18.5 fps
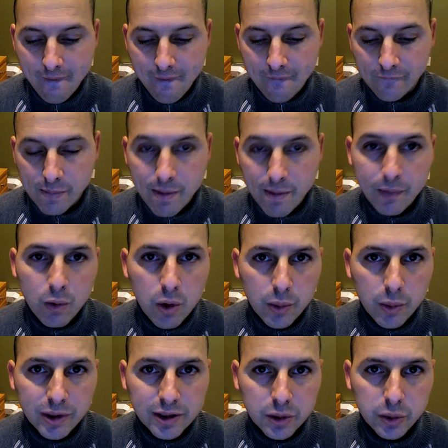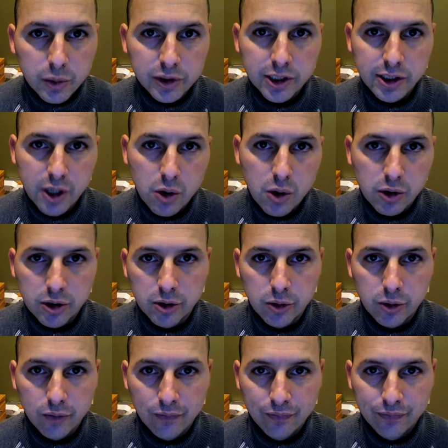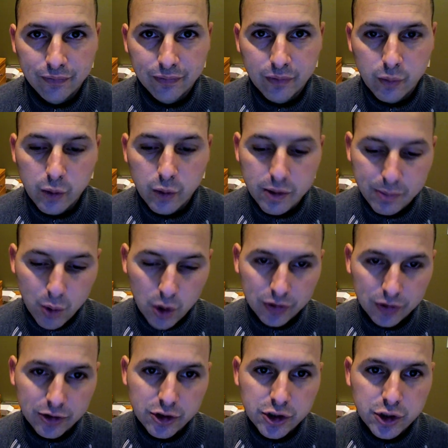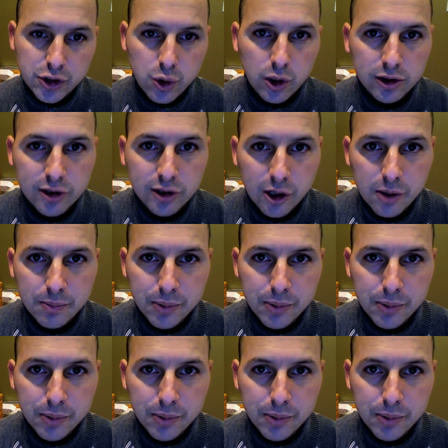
Remember what we did with the Yoku. We bought the short-term